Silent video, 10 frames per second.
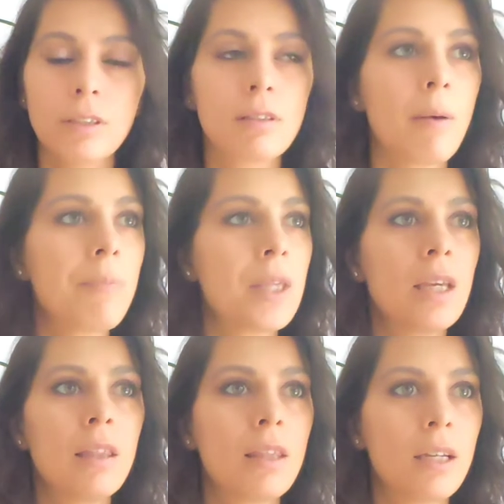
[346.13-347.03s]

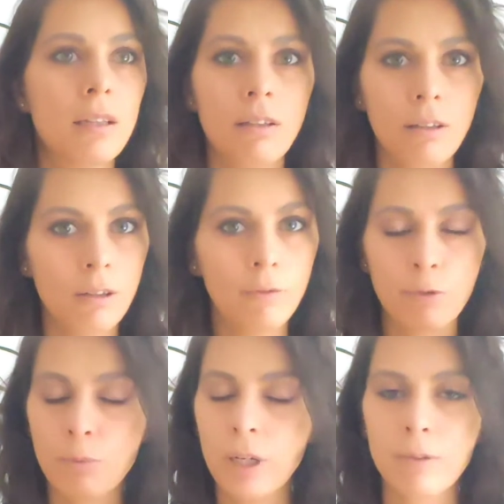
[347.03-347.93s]
something that
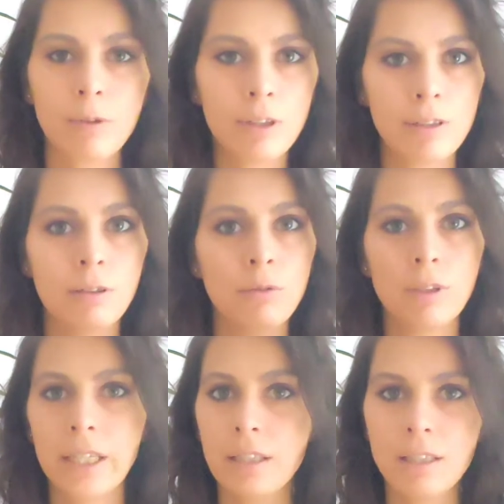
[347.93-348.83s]
for whatever reason you
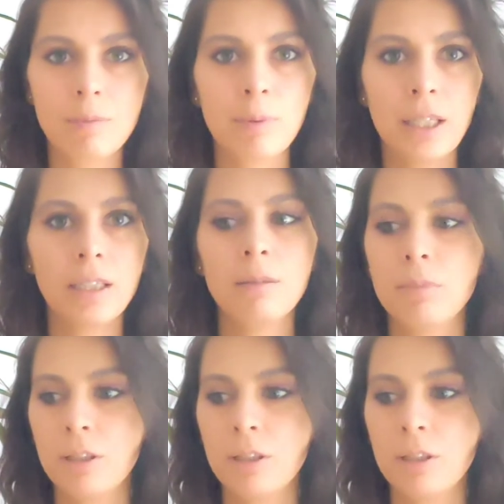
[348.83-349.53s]
can't explain it,